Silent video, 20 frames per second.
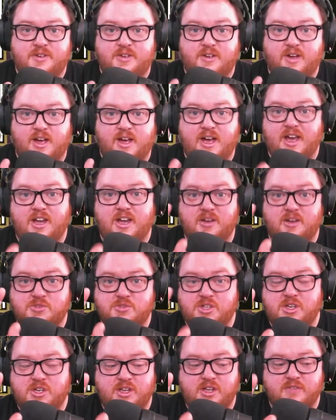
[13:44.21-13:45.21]
items
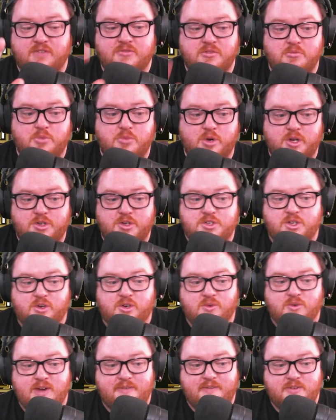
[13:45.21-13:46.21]
that you get from the bridge to
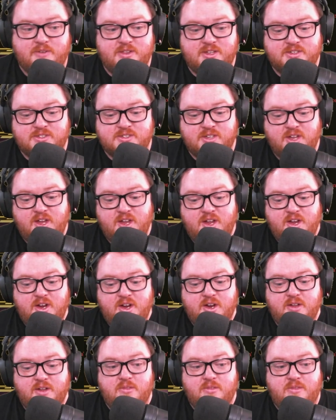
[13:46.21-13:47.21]
craft this.
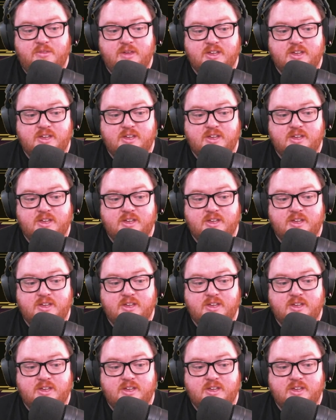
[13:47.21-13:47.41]
This